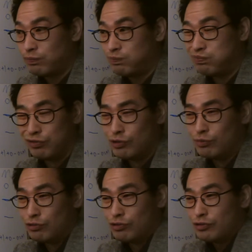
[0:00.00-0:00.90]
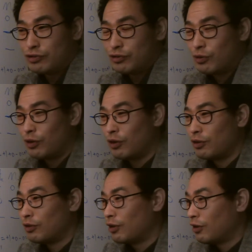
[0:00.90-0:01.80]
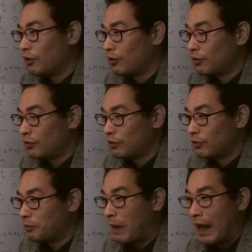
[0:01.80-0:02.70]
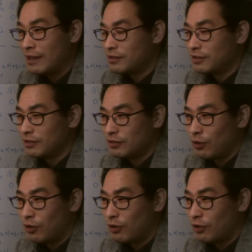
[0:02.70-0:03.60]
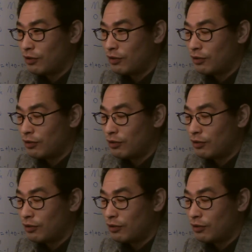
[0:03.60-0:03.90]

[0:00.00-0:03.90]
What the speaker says: bull moose or bison, or